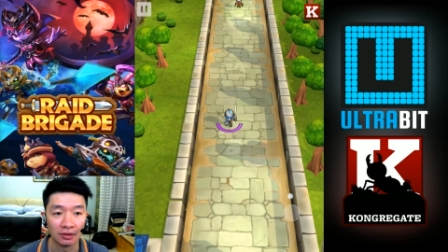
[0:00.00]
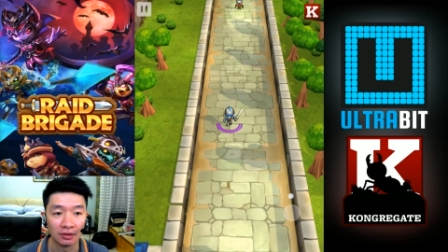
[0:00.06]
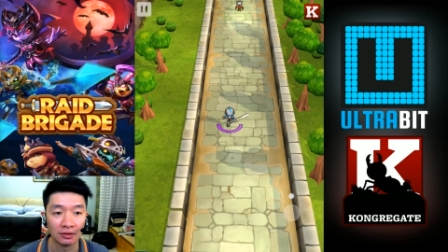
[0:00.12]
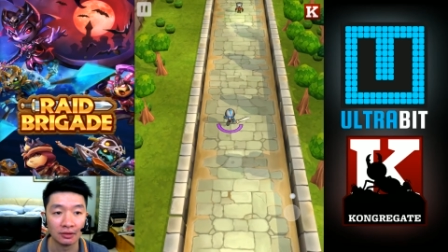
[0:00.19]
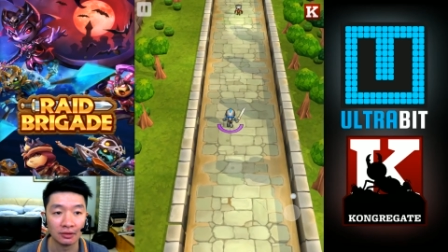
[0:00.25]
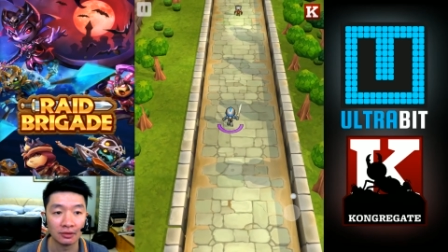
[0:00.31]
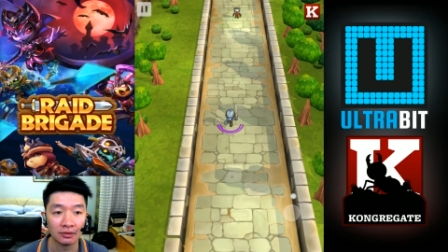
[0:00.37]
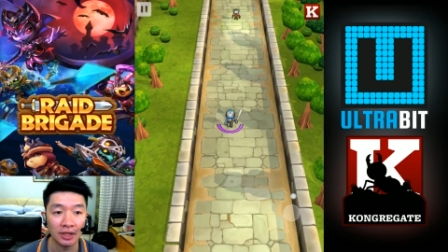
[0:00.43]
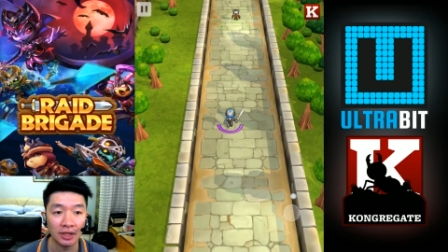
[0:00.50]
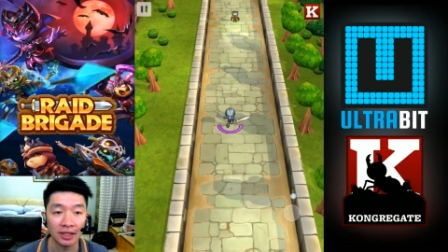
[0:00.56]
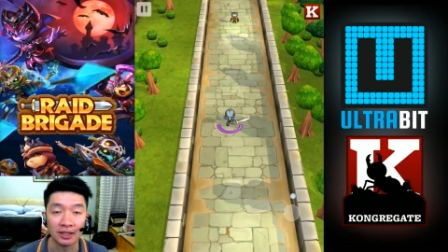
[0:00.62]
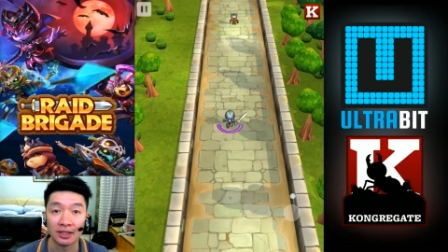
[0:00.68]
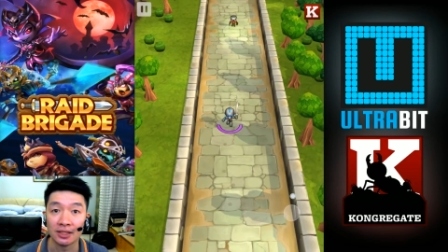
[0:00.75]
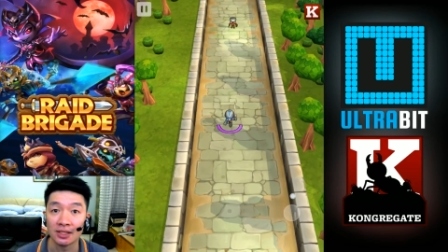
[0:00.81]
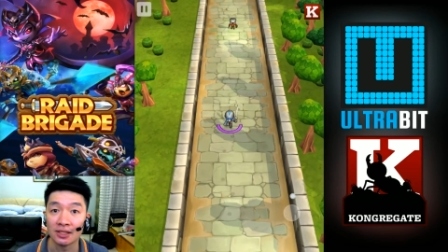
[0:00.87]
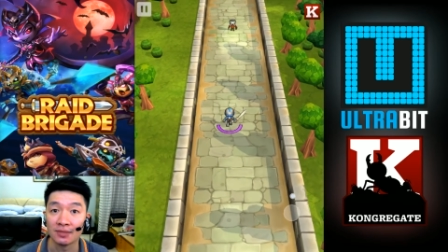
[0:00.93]
Alright,
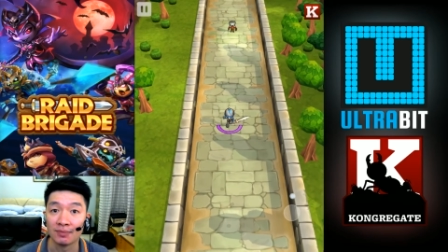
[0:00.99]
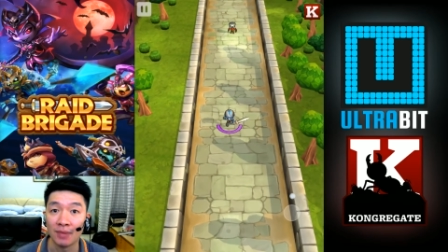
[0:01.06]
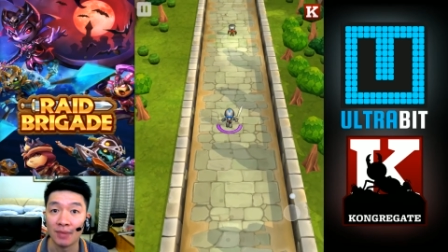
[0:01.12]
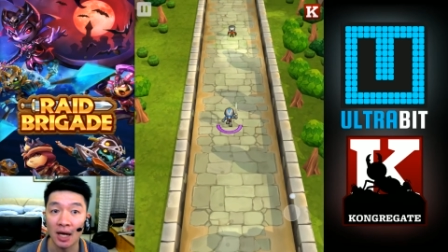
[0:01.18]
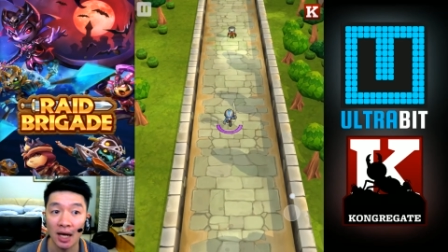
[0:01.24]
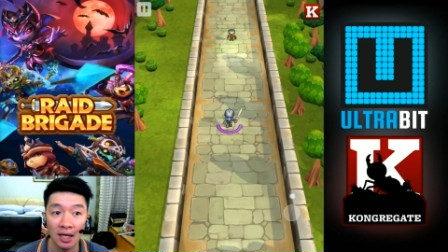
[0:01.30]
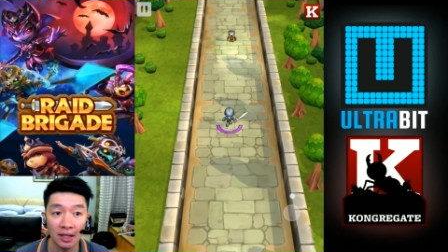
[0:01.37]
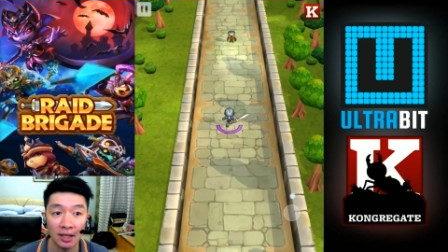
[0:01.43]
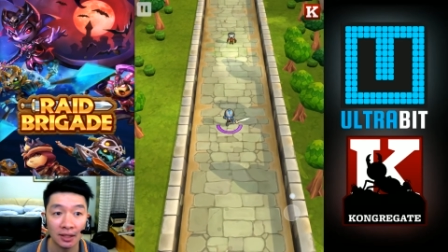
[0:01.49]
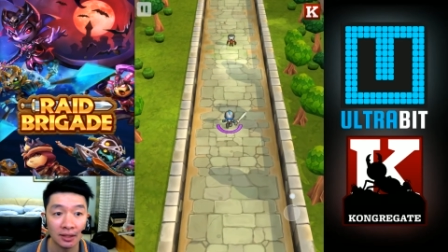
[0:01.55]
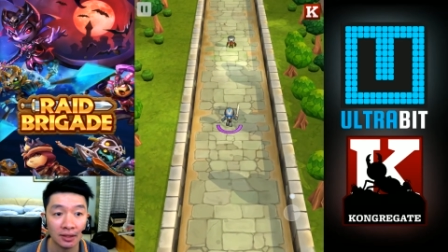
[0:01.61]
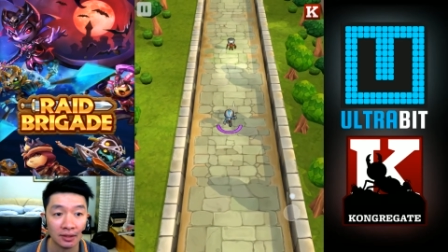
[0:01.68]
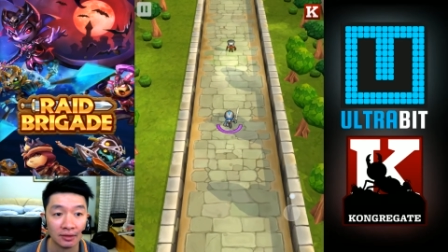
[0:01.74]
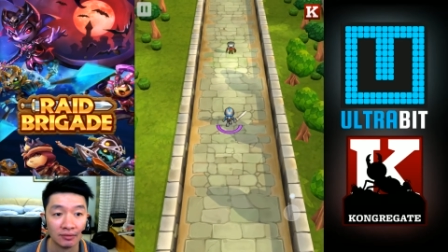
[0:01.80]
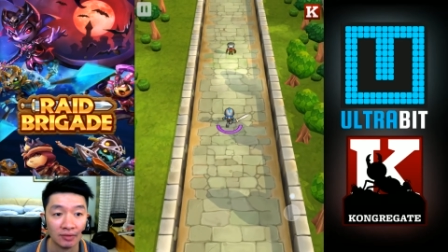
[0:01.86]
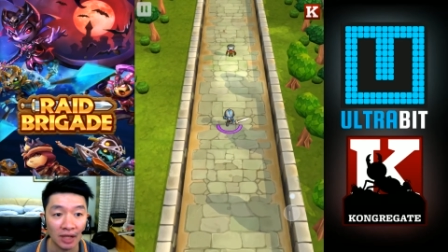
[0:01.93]
this is my
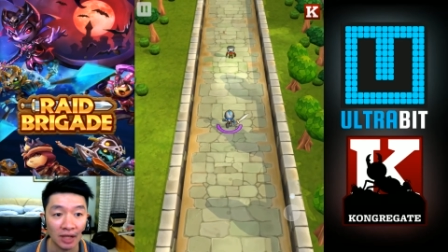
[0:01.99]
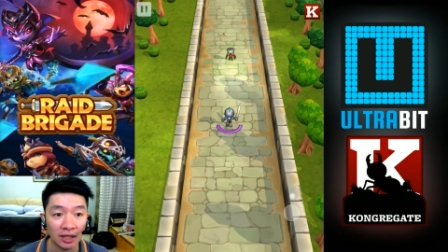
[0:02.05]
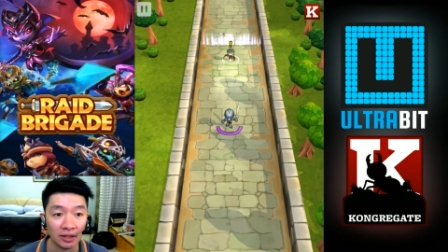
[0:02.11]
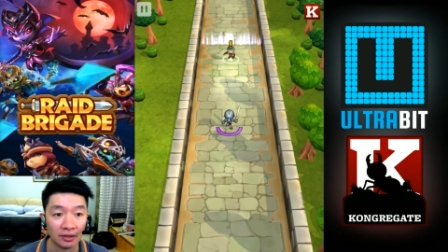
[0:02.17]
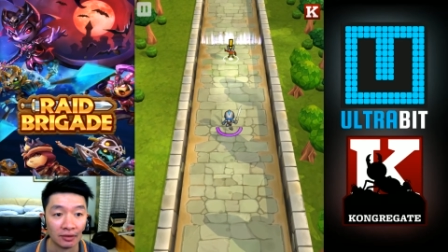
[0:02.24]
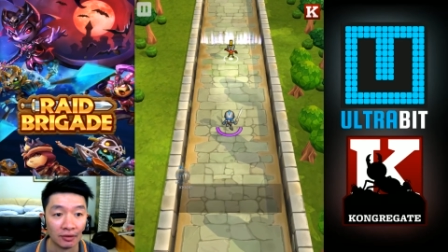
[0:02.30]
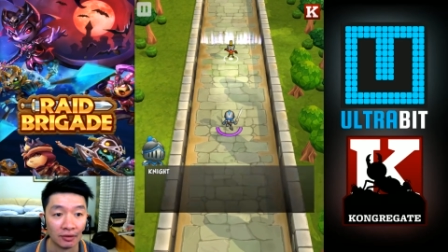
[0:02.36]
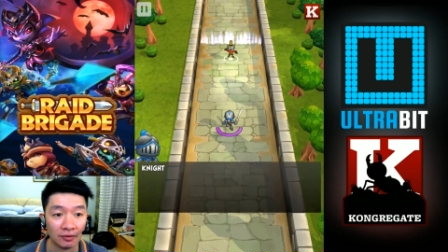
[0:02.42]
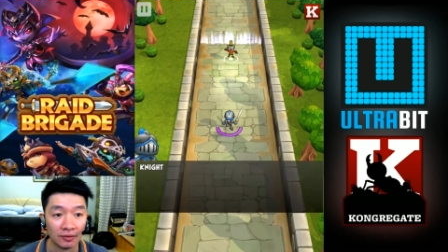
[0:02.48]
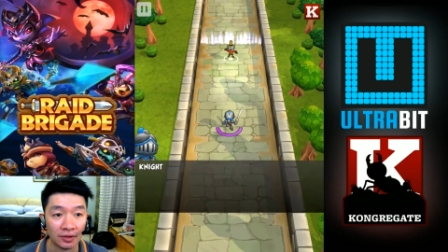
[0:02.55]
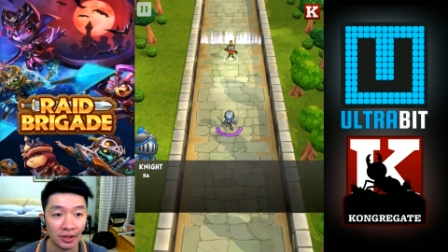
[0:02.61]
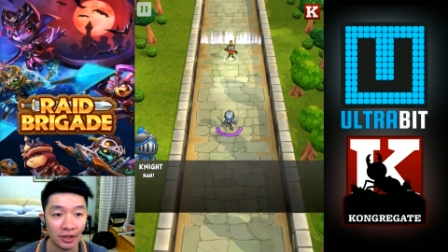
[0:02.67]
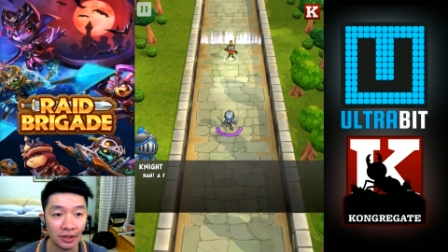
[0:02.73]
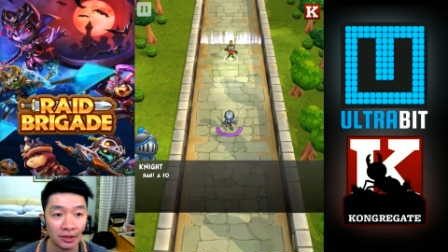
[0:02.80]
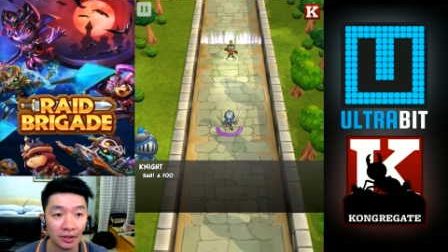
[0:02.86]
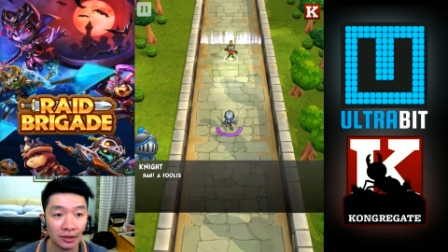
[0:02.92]
knight over
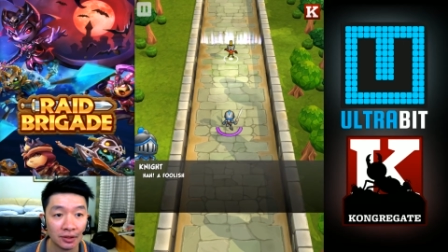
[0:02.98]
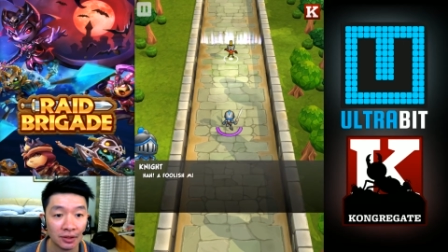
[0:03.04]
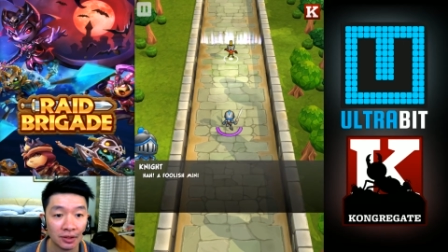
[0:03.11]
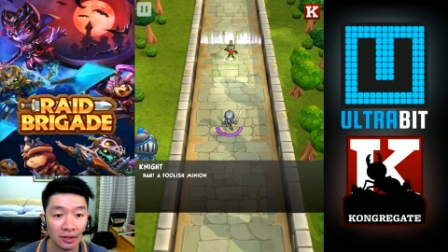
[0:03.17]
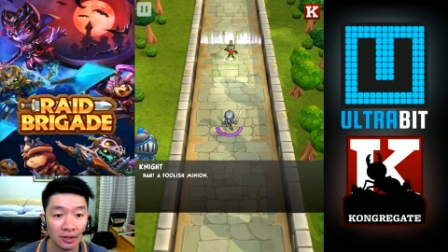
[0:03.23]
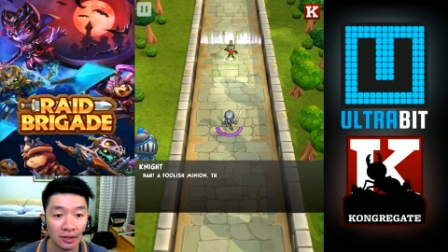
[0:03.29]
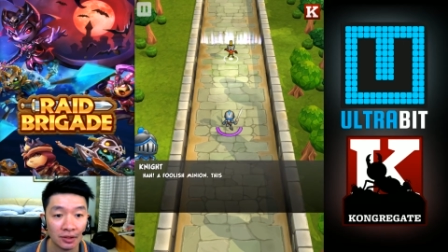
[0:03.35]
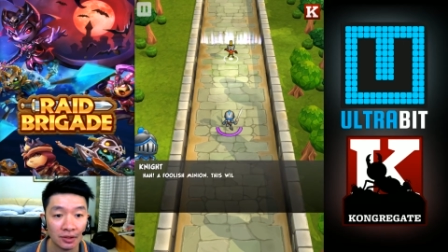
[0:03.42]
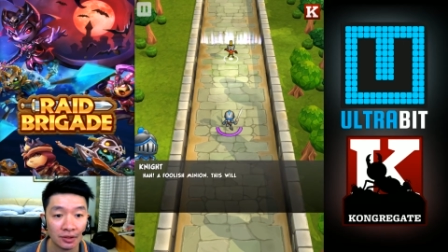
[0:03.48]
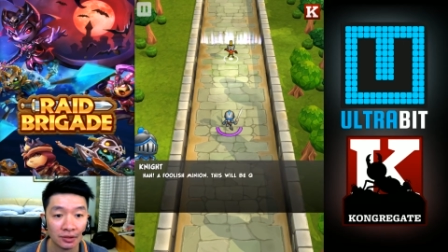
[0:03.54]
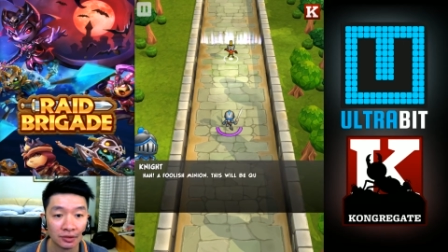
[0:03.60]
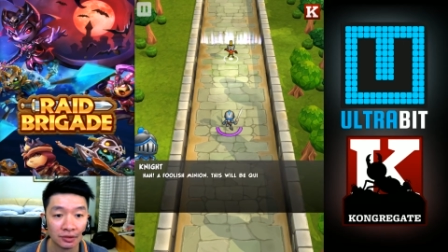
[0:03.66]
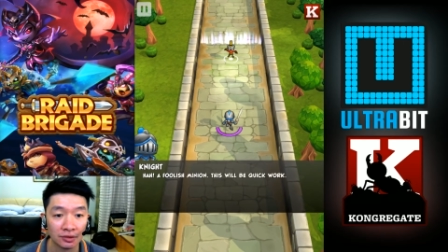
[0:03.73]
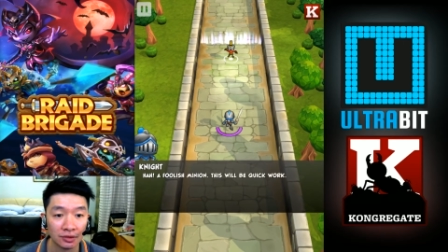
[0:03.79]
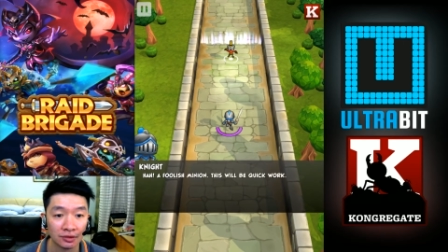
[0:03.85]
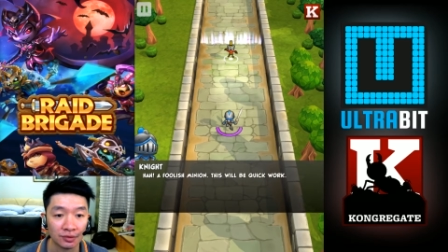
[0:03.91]
here.
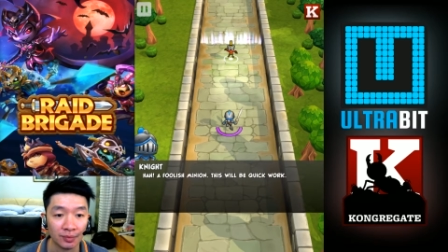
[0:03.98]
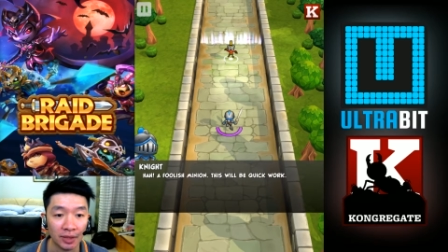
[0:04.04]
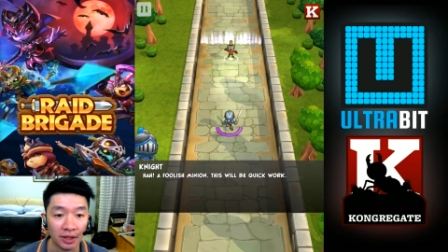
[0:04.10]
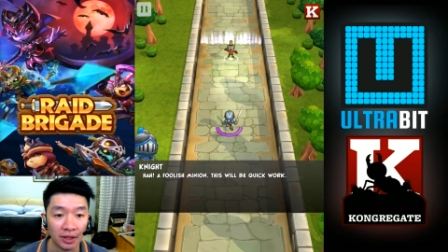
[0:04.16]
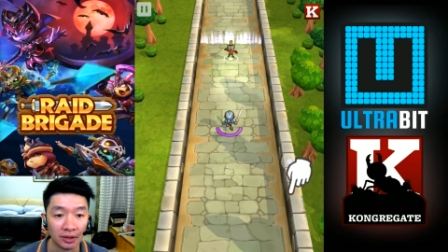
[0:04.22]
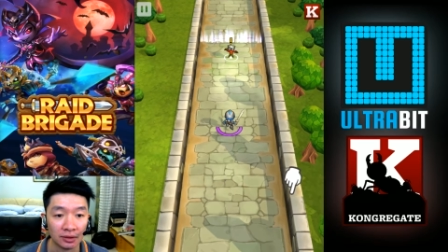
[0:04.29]
Swordsman.